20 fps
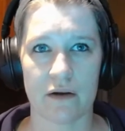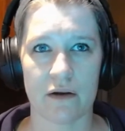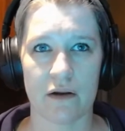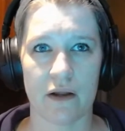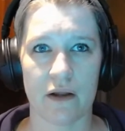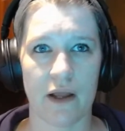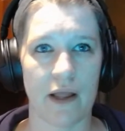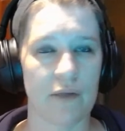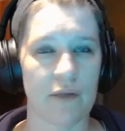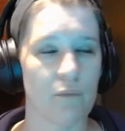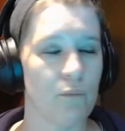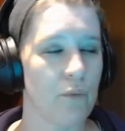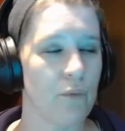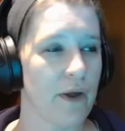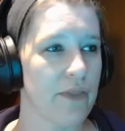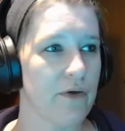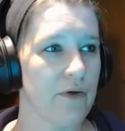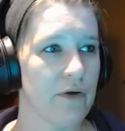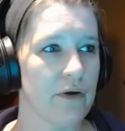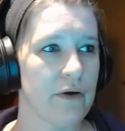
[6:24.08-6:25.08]

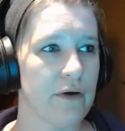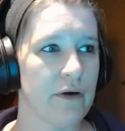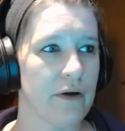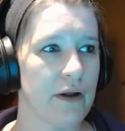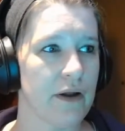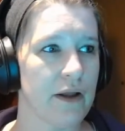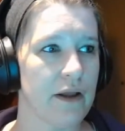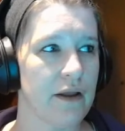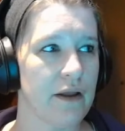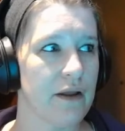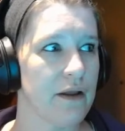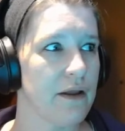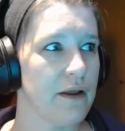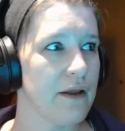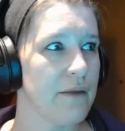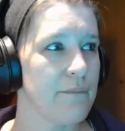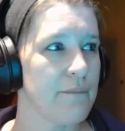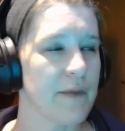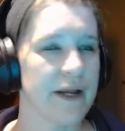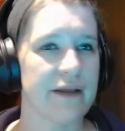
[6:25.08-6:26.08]
Whether it
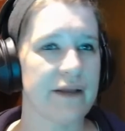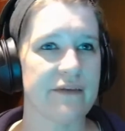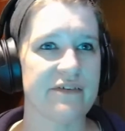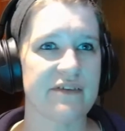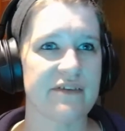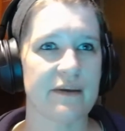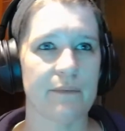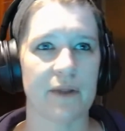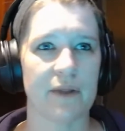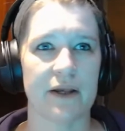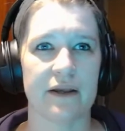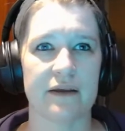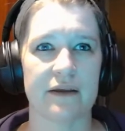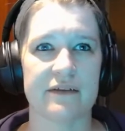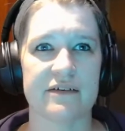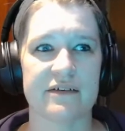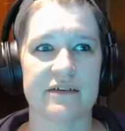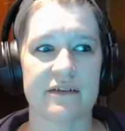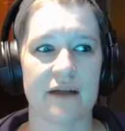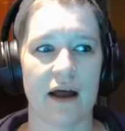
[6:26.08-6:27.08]
might seem like
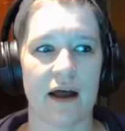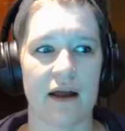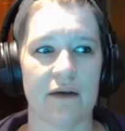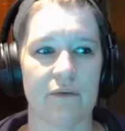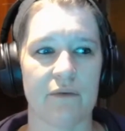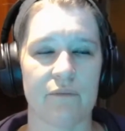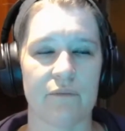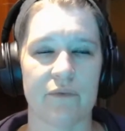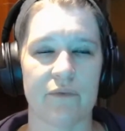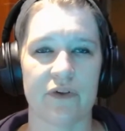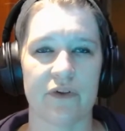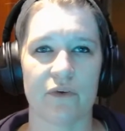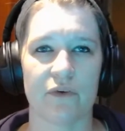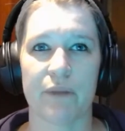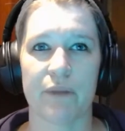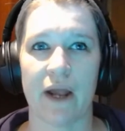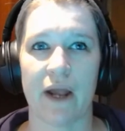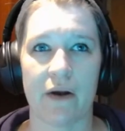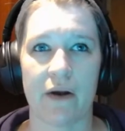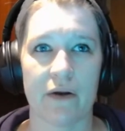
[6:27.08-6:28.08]
it's not with your
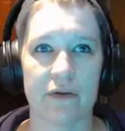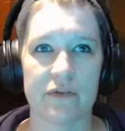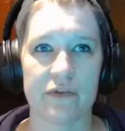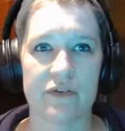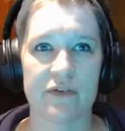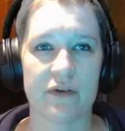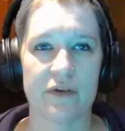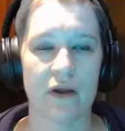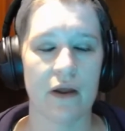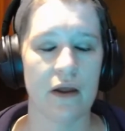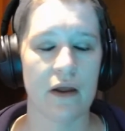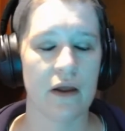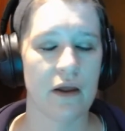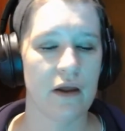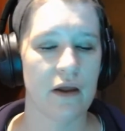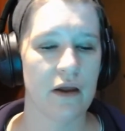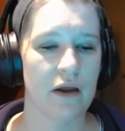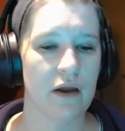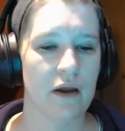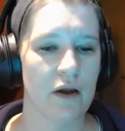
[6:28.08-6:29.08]
parents,
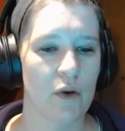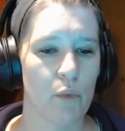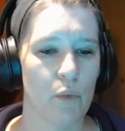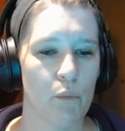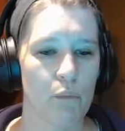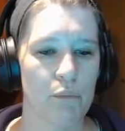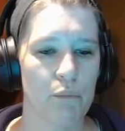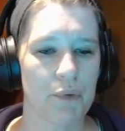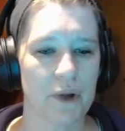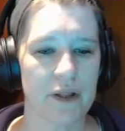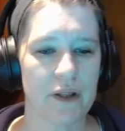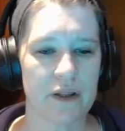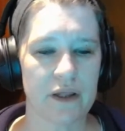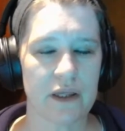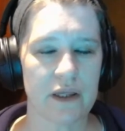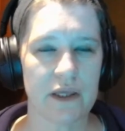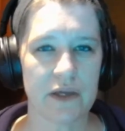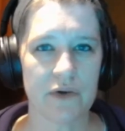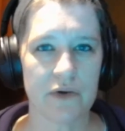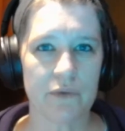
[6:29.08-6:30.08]
but
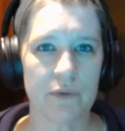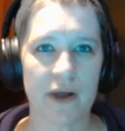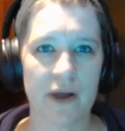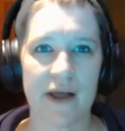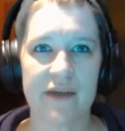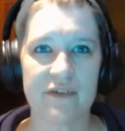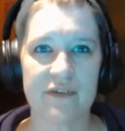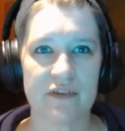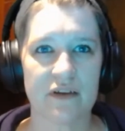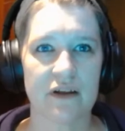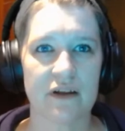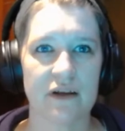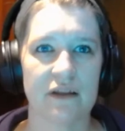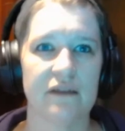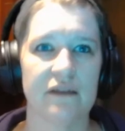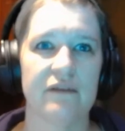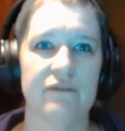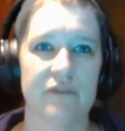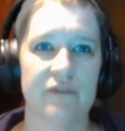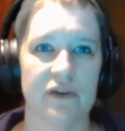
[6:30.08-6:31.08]
you as an
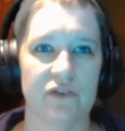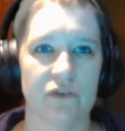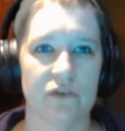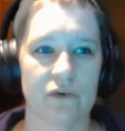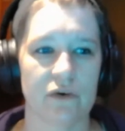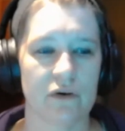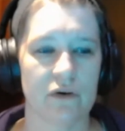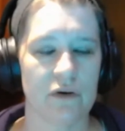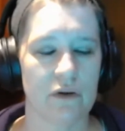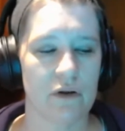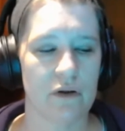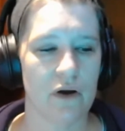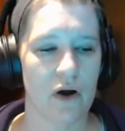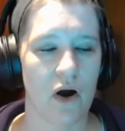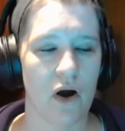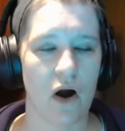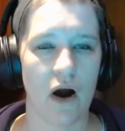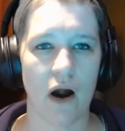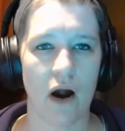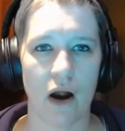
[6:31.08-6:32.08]
individual
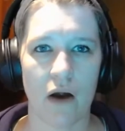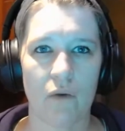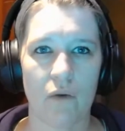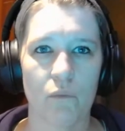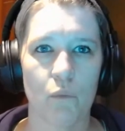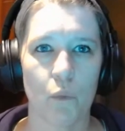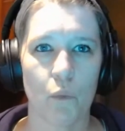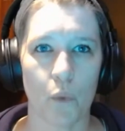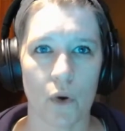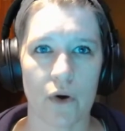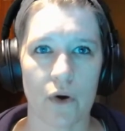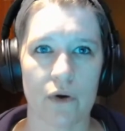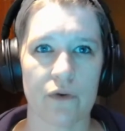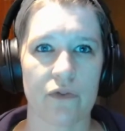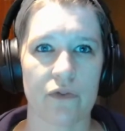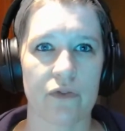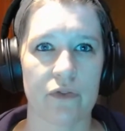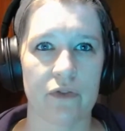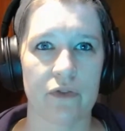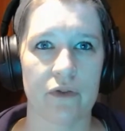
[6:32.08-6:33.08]
are
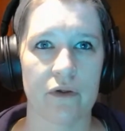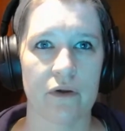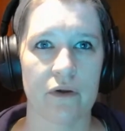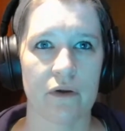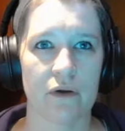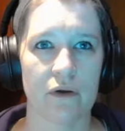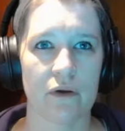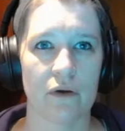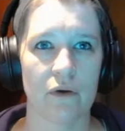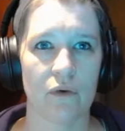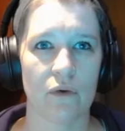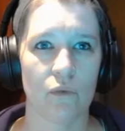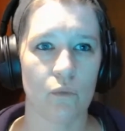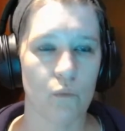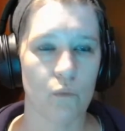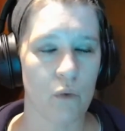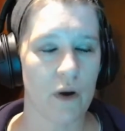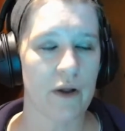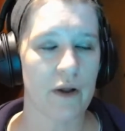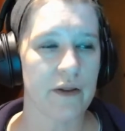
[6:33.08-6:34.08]
worth
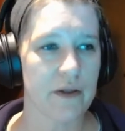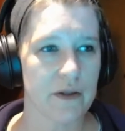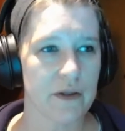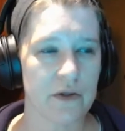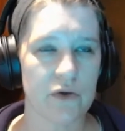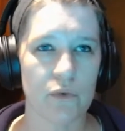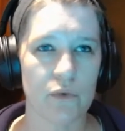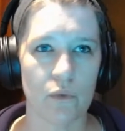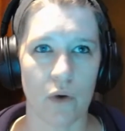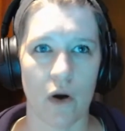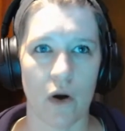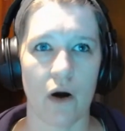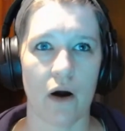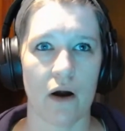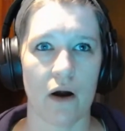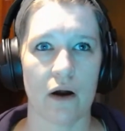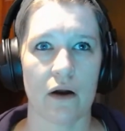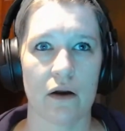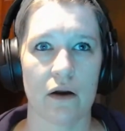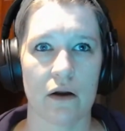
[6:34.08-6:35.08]
what you are.